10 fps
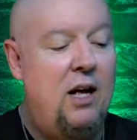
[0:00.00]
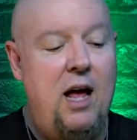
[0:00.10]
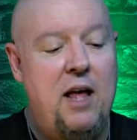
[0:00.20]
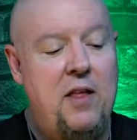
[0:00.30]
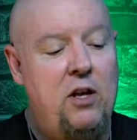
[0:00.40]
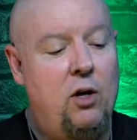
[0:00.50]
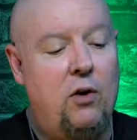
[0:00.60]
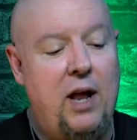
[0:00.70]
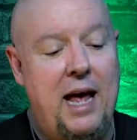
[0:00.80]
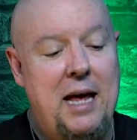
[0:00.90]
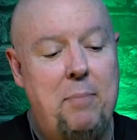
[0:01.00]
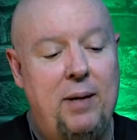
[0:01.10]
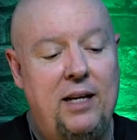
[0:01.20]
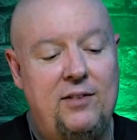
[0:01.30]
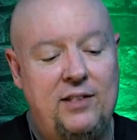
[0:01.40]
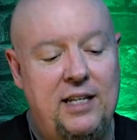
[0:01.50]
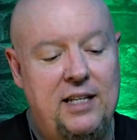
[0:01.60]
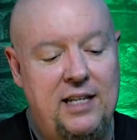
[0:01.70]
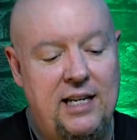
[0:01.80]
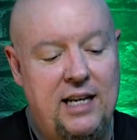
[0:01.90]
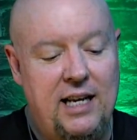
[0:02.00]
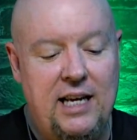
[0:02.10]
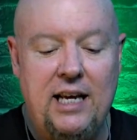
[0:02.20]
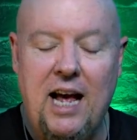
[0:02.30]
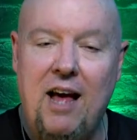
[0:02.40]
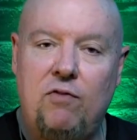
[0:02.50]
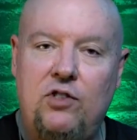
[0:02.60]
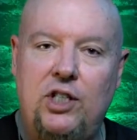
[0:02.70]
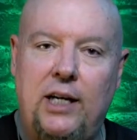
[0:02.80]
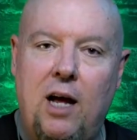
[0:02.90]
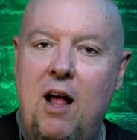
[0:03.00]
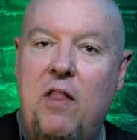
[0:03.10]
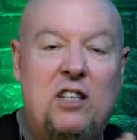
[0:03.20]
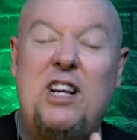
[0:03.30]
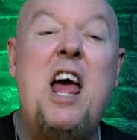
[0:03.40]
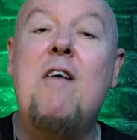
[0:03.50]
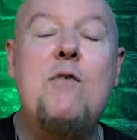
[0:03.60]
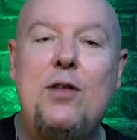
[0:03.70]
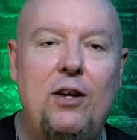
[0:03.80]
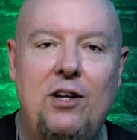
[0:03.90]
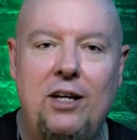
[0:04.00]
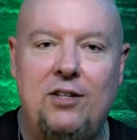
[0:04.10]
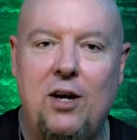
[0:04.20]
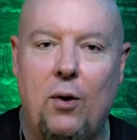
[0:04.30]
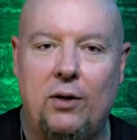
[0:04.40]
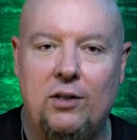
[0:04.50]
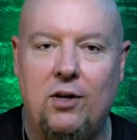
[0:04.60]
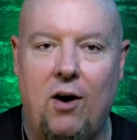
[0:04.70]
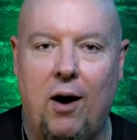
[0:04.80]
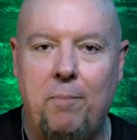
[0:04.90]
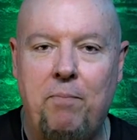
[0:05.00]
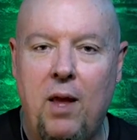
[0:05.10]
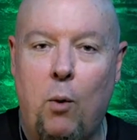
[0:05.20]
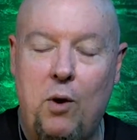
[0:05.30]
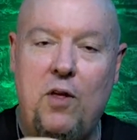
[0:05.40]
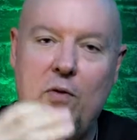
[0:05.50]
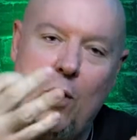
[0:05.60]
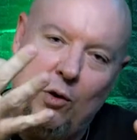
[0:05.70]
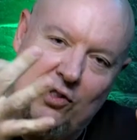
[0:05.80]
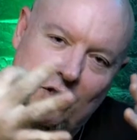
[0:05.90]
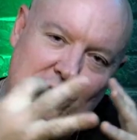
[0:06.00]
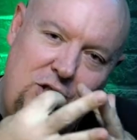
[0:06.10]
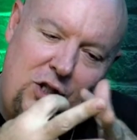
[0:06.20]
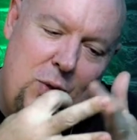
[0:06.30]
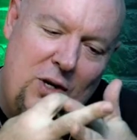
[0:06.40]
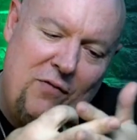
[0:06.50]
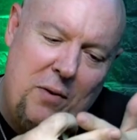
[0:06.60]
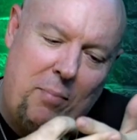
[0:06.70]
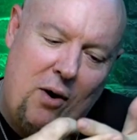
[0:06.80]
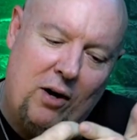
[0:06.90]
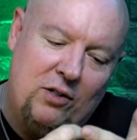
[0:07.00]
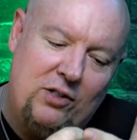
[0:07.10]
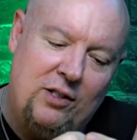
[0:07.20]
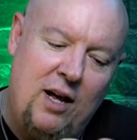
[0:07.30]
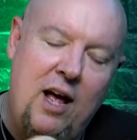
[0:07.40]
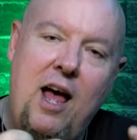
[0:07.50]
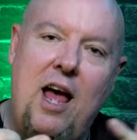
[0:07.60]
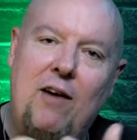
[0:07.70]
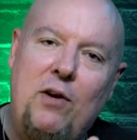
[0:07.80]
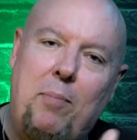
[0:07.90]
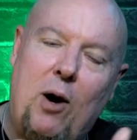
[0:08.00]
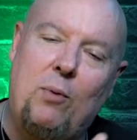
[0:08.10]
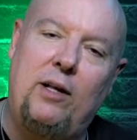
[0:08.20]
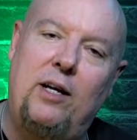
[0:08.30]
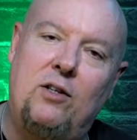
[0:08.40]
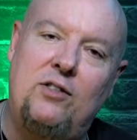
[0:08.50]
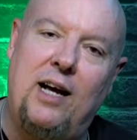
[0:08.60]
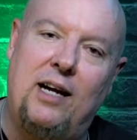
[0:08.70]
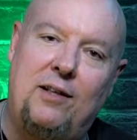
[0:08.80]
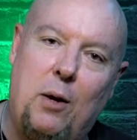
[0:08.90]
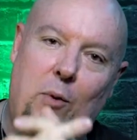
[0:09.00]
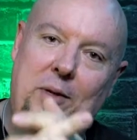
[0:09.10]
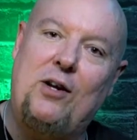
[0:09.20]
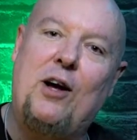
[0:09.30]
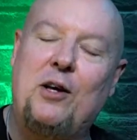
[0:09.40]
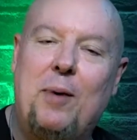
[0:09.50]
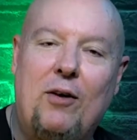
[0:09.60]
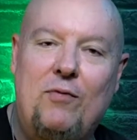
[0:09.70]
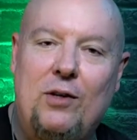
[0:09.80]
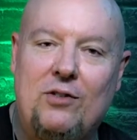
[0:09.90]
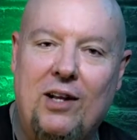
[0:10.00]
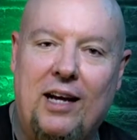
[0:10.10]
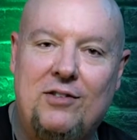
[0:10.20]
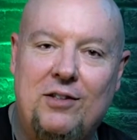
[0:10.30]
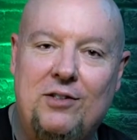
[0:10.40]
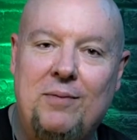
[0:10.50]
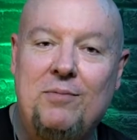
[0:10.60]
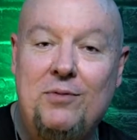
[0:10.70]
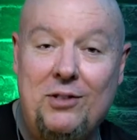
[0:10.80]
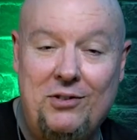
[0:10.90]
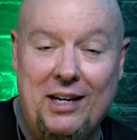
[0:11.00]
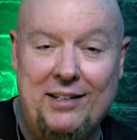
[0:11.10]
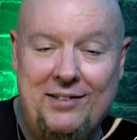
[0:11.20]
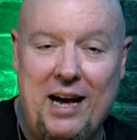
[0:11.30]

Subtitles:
And then you learn A, B, C, D, E, F, G. That's everything you need to know on guitar. Within those 2 different parts, every part will intersect that we'll be talking about in future lessons. So check this